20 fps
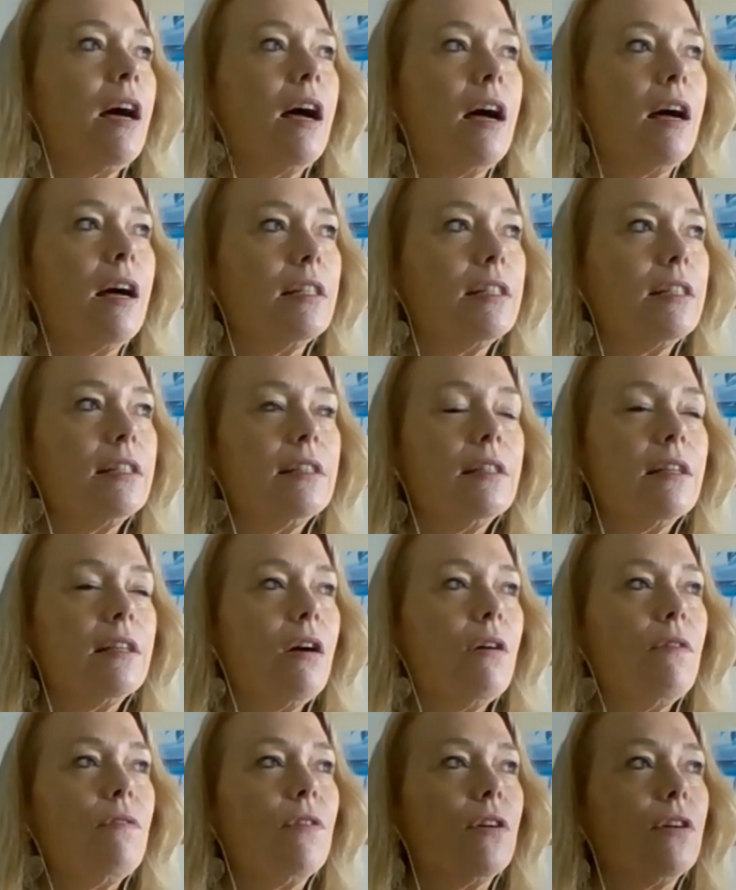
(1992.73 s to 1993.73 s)
uh,
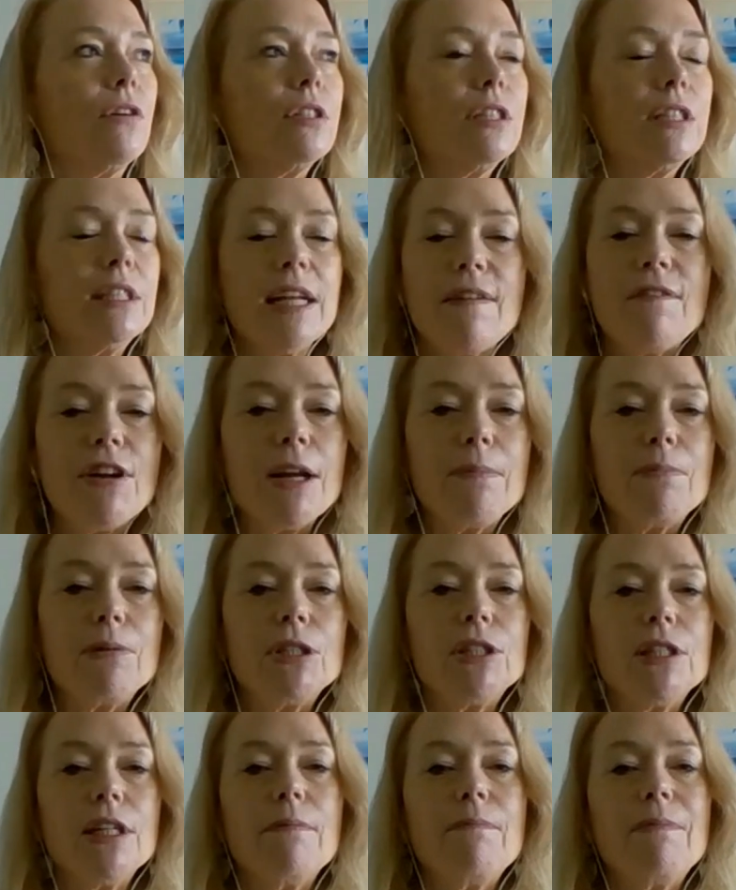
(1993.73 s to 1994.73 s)
over 70%
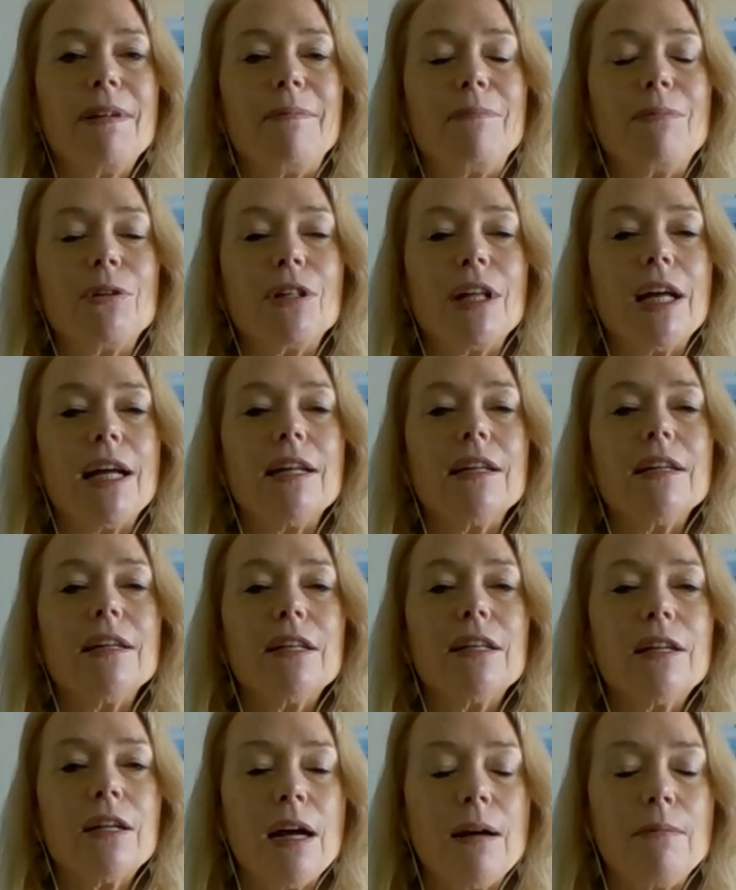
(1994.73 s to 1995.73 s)
of people that
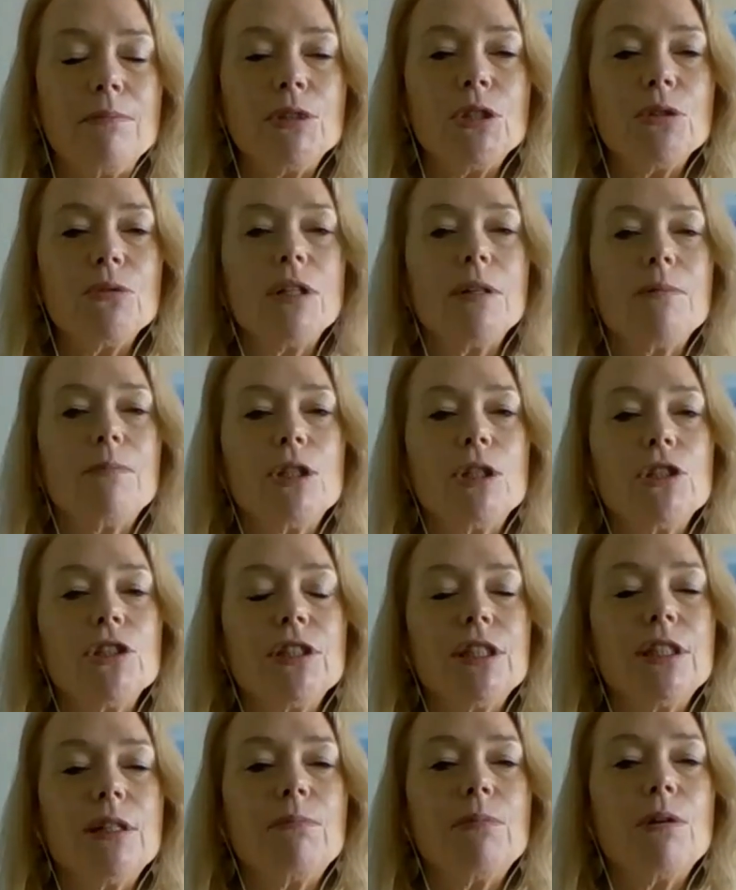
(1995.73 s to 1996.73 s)
come to an
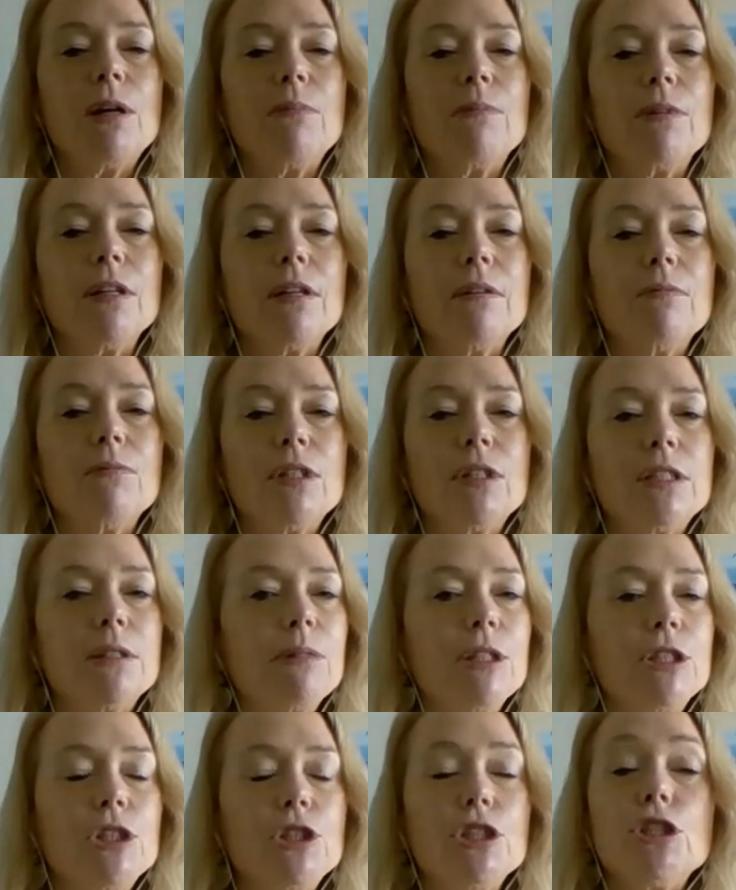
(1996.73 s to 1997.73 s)
emergency department with
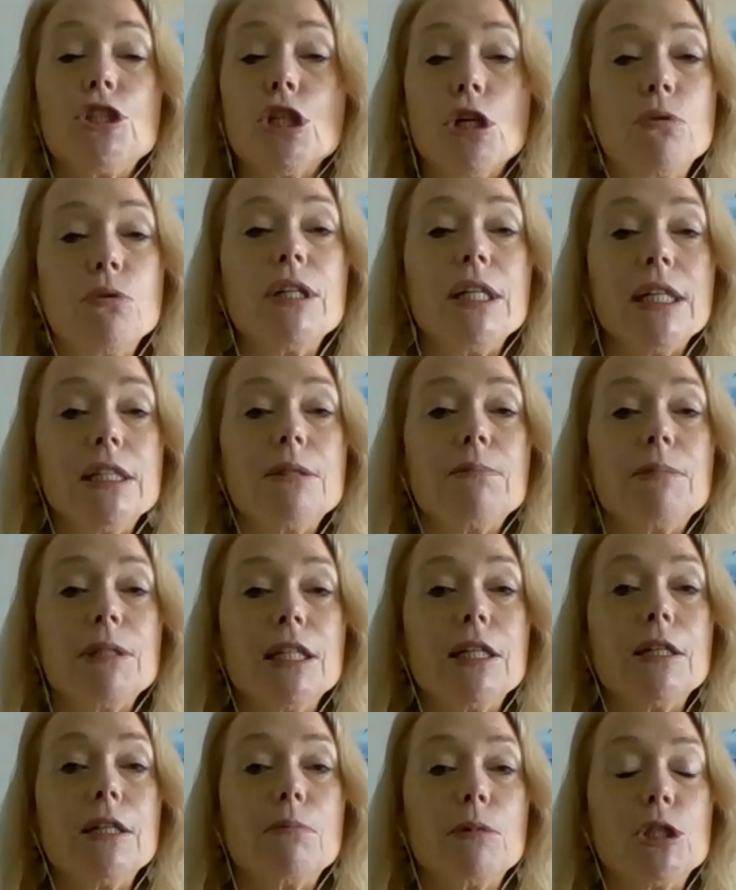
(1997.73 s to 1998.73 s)
dementia don't need to be
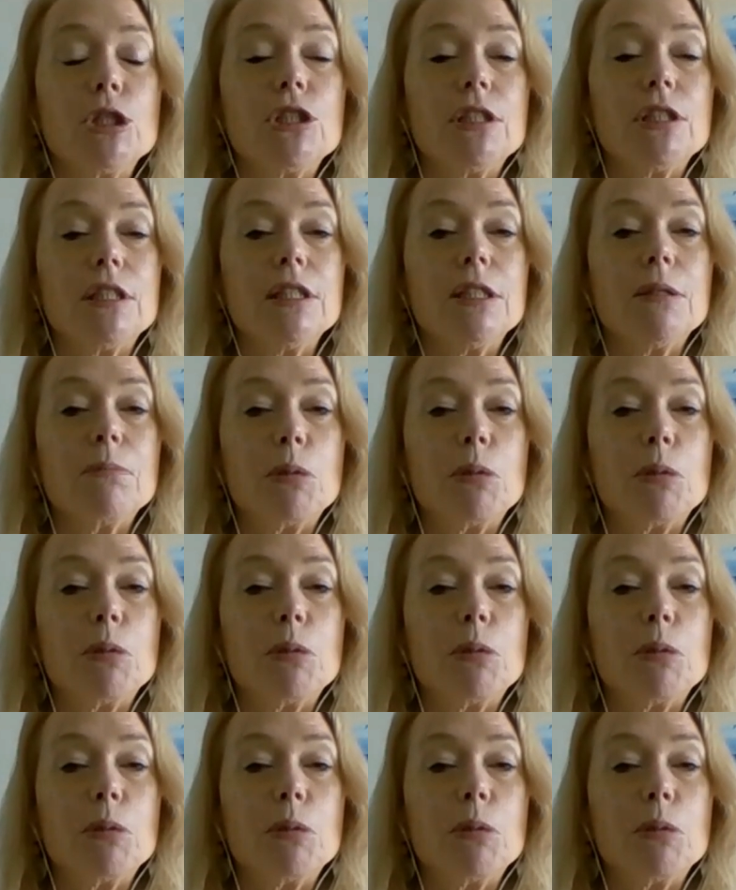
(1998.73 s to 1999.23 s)
in an emergency